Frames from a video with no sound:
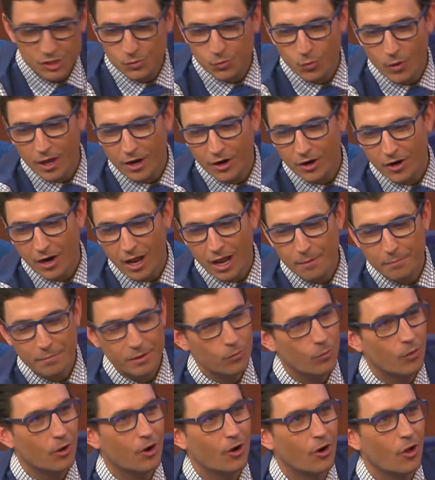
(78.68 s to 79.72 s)
sweater I'd be
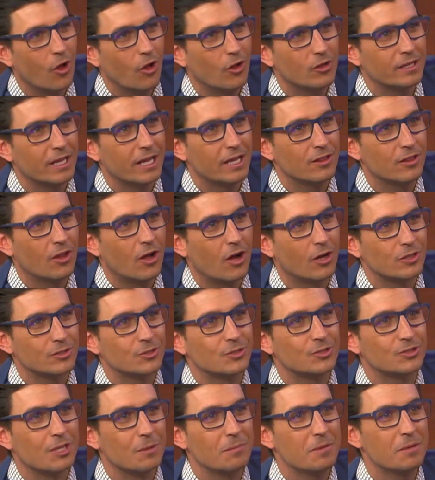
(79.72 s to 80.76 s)
wearing all day long. So
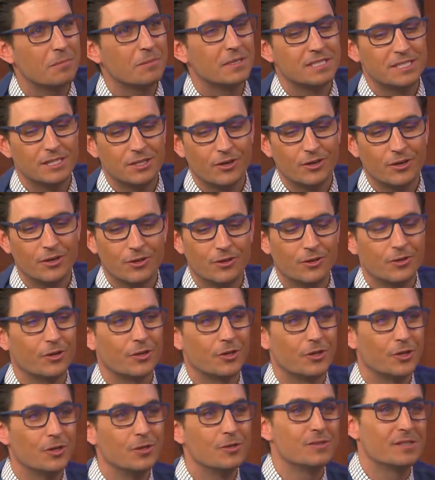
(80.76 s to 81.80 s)
some of the material you're
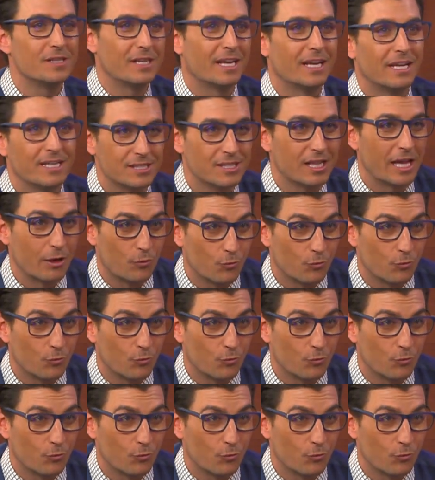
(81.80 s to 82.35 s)
using is like